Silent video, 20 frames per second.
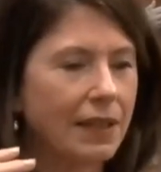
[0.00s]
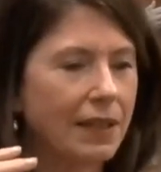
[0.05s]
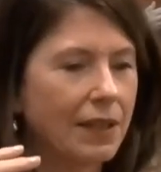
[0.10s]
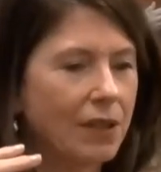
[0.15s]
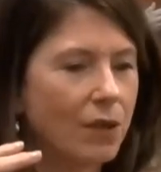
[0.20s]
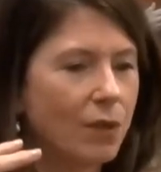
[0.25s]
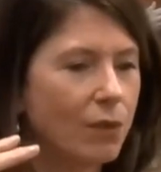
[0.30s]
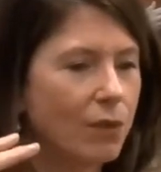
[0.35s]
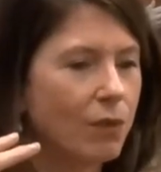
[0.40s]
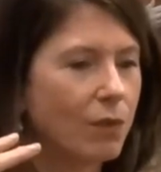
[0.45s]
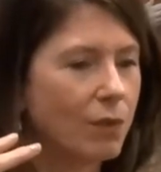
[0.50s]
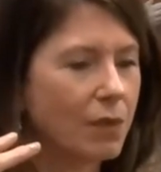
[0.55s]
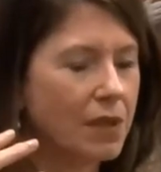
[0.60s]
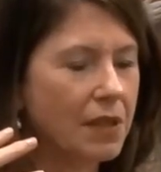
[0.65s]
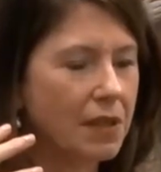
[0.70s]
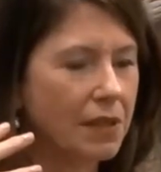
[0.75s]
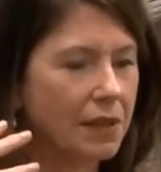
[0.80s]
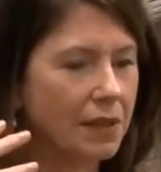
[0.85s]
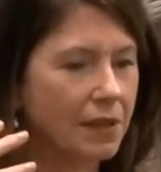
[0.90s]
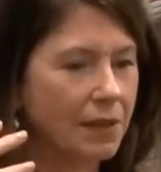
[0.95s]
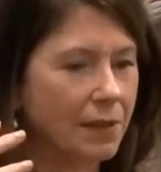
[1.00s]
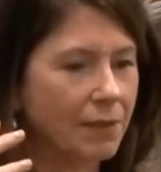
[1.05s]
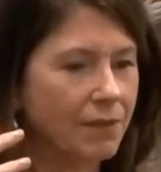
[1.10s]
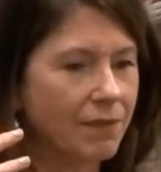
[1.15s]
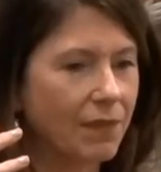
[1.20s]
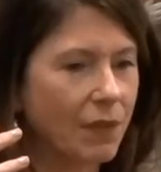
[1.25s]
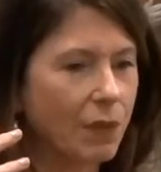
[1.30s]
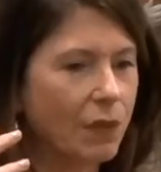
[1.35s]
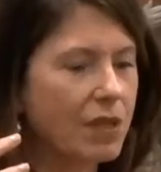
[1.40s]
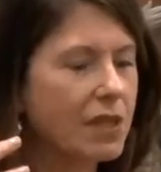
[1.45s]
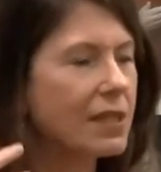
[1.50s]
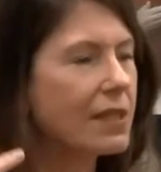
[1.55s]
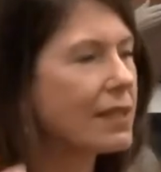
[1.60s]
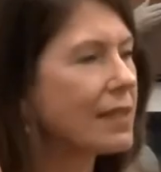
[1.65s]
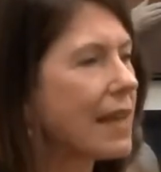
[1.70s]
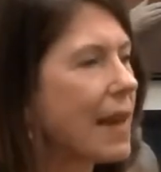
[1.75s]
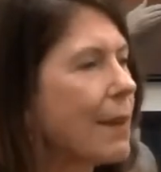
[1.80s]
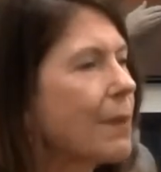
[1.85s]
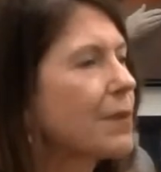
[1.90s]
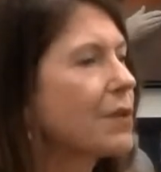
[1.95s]
the the
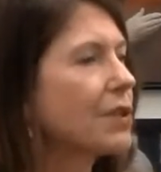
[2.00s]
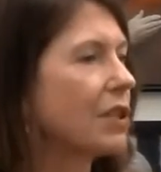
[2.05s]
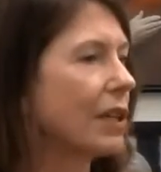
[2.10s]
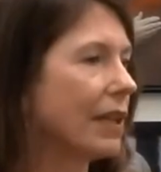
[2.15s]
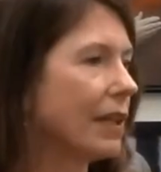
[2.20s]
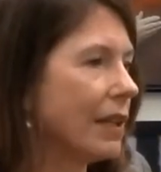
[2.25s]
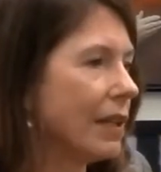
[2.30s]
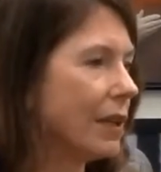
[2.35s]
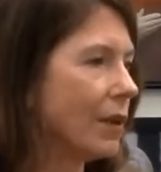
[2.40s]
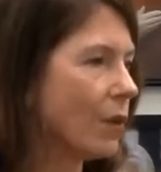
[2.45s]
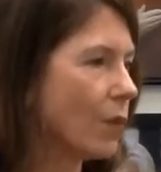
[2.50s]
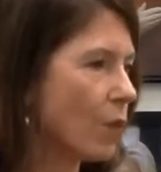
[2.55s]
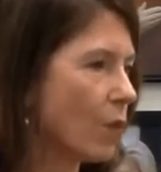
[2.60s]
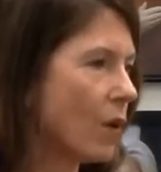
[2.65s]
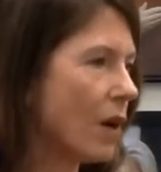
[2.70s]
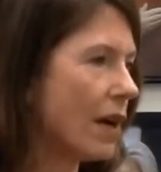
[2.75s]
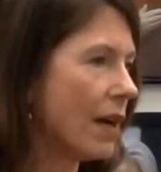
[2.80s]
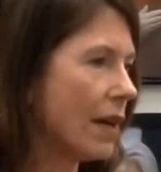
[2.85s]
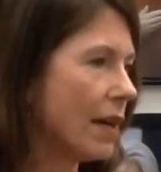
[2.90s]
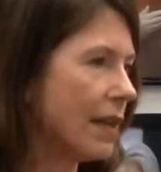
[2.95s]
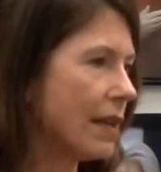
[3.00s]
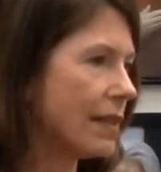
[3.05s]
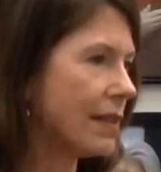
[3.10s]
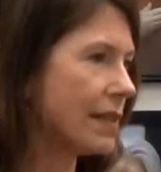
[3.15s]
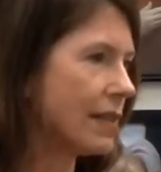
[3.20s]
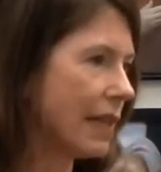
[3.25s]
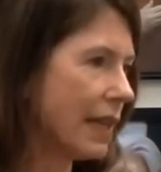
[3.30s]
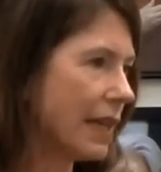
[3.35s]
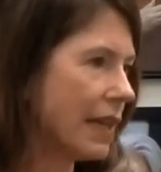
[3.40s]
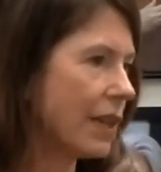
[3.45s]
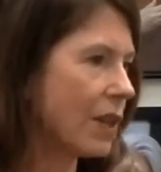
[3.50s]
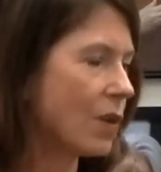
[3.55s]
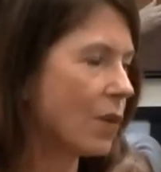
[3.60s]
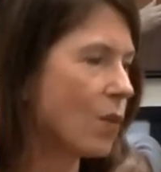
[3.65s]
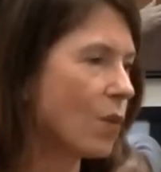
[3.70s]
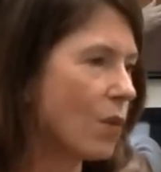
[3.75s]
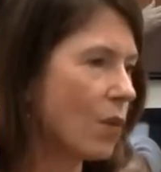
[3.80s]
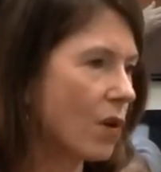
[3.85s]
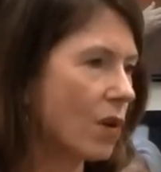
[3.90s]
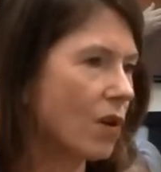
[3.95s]
reception was in the
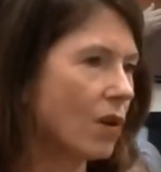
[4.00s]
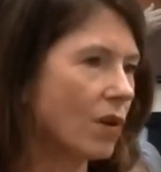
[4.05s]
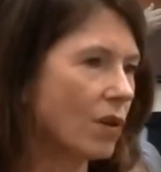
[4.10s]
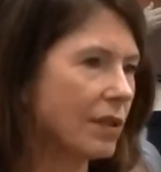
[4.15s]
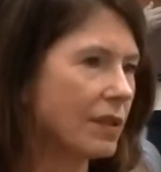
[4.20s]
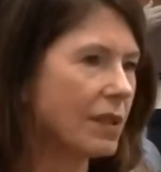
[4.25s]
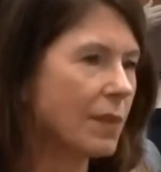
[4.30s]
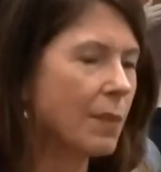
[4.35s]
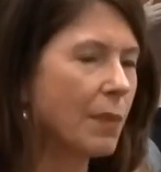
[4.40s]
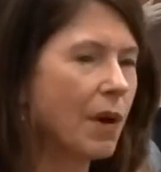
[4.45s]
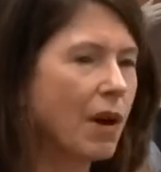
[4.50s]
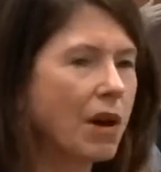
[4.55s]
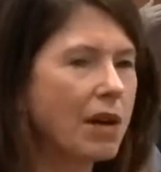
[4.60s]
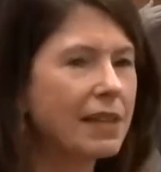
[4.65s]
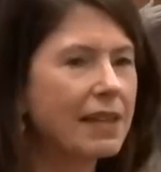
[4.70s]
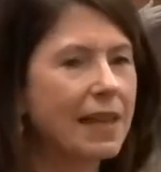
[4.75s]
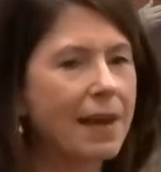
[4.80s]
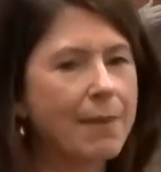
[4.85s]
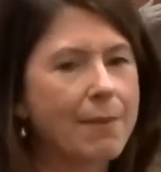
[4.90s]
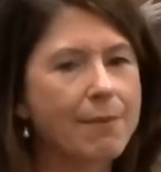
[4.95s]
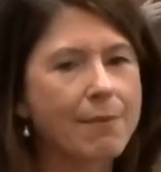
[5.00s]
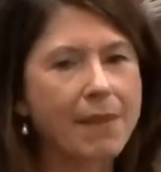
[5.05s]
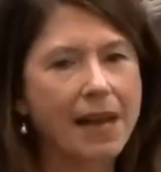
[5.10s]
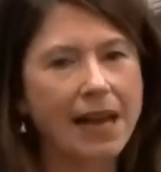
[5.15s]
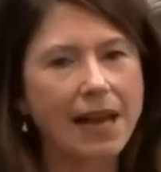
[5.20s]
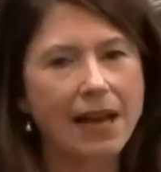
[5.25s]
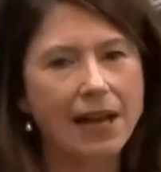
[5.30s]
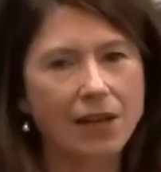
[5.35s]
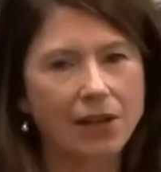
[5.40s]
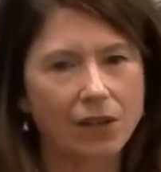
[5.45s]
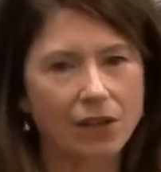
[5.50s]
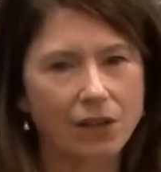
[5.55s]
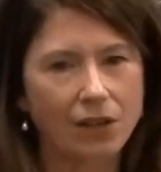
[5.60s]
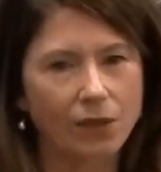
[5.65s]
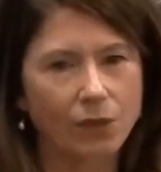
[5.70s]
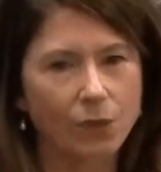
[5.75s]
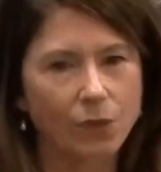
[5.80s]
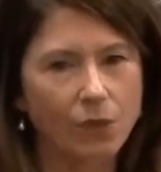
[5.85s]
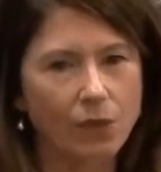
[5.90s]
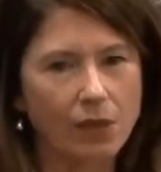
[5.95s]
world. The part that mattered
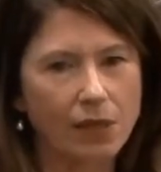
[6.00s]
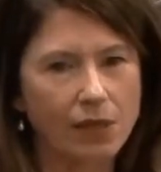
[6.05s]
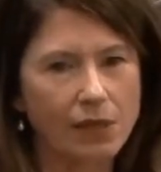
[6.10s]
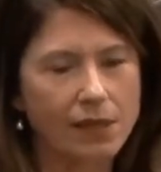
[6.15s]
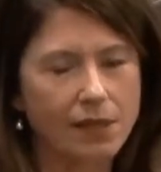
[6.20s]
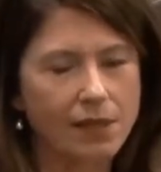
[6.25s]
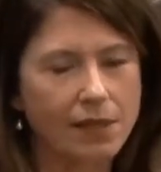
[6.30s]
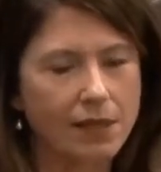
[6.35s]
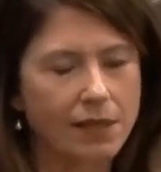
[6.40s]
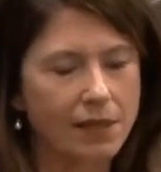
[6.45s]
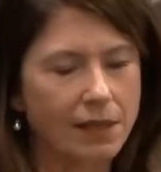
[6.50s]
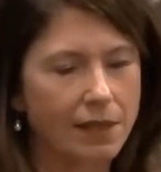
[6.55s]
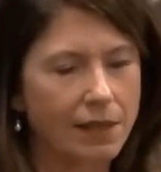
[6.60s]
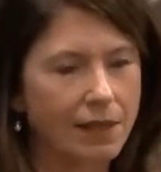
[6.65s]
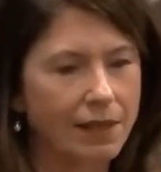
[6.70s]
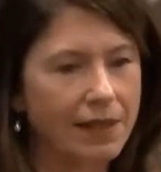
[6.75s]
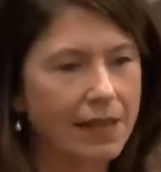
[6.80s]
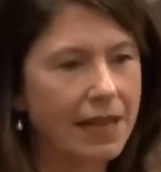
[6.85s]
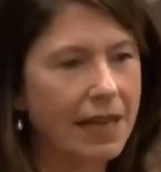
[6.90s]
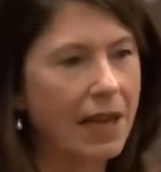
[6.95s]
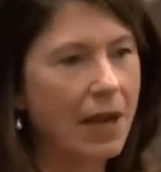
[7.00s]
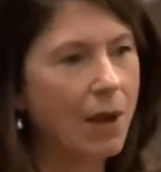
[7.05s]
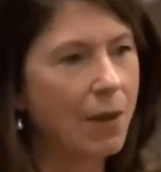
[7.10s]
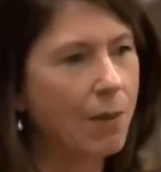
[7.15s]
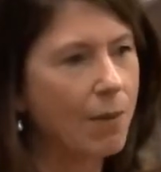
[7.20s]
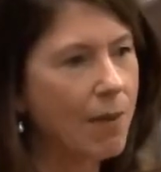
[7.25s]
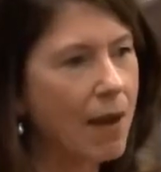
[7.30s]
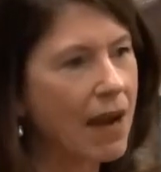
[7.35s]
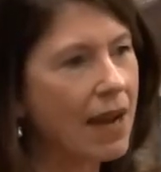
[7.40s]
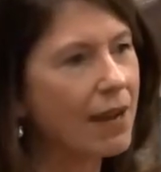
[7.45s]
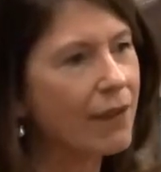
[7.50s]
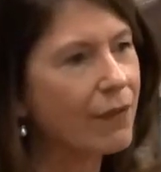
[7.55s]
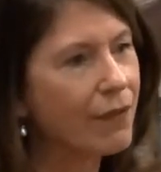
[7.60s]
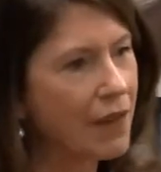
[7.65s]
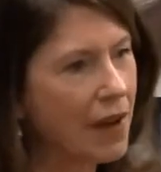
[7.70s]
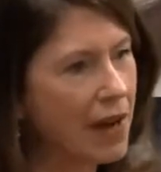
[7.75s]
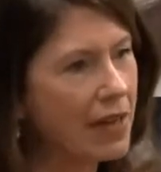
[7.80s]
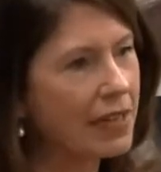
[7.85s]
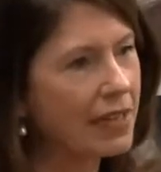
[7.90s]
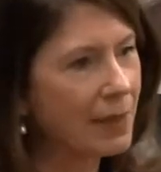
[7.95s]
was the my
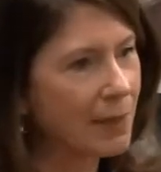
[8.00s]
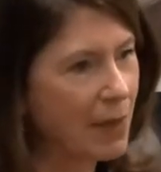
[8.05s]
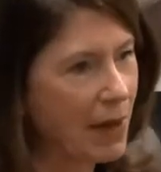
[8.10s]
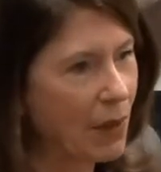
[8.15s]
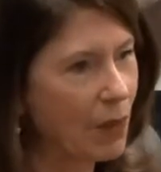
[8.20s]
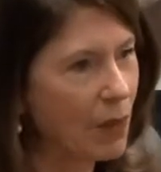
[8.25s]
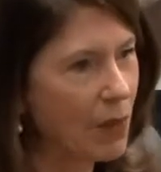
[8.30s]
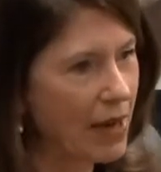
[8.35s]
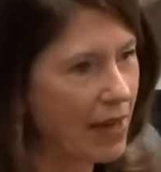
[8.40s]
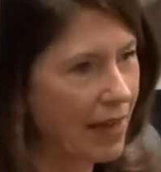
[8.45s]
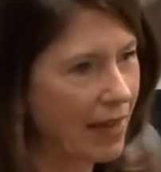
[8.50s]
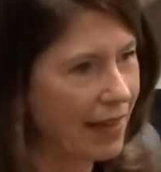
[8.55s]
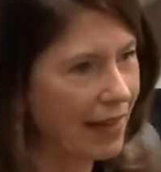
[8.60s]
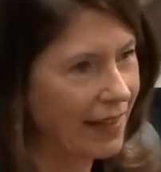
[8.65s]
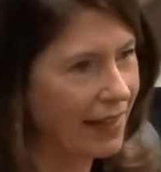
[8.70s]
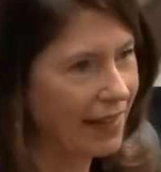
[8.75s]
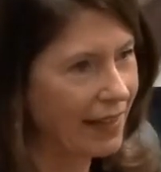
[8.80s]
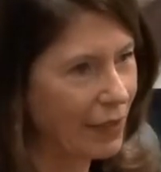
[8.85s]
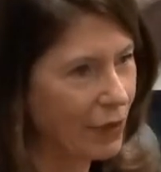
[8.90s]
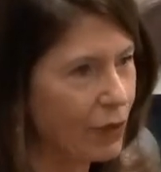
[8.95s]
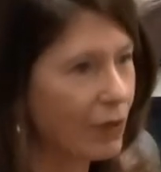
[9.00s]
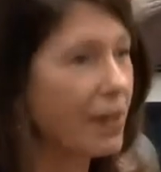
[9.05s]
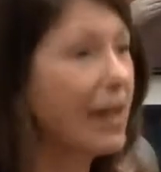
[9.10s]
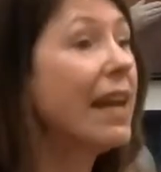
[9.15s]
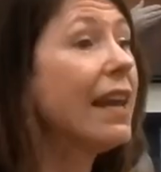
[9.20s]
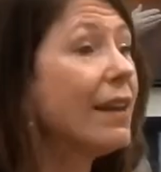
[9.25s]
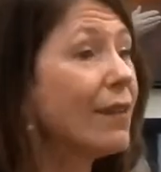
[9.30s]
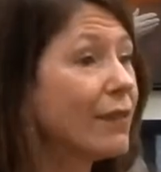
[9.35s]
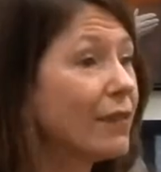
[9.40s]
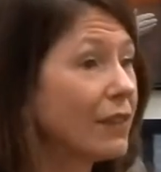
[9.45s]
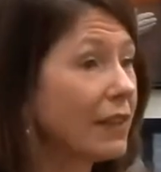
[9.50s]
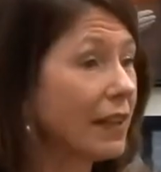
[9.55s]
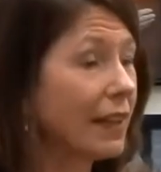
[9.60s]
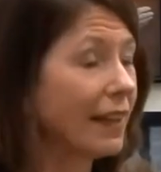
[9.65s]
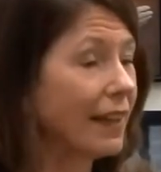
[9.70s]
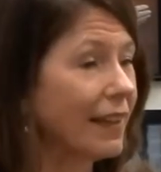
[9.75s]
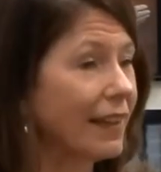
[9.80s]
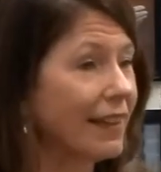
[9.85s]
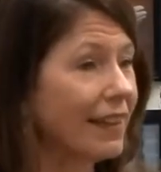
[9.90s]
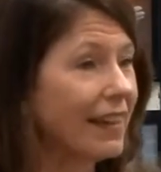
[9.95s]
finding my way creatively